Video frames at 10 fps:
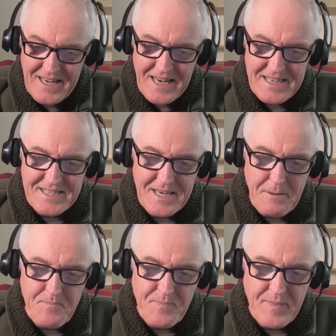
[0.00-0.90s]

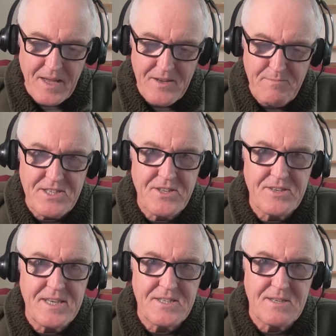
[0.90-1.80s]
And you've been
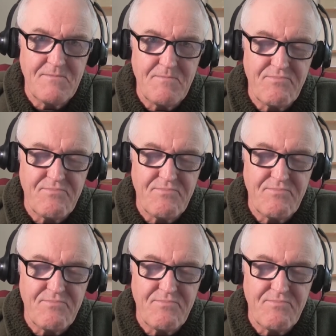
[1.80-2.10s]
studying some